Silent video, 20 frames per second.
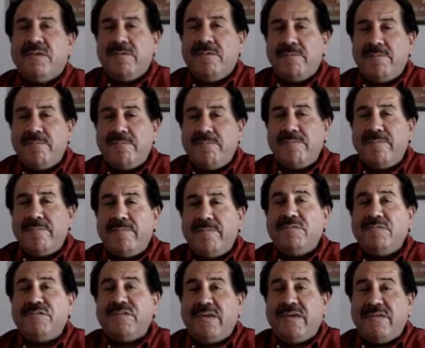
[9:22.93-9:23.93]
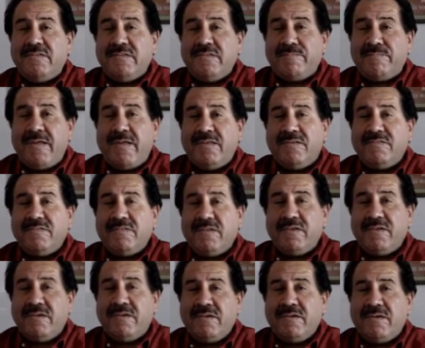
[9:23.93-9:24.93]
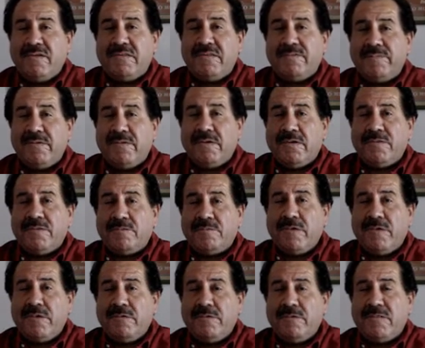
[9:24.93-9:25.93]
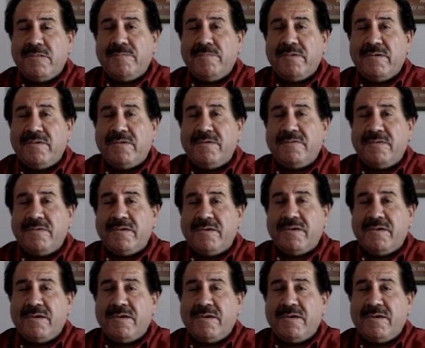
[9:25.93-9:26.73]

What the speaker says: changed the policy in the middle of the road, in the middle of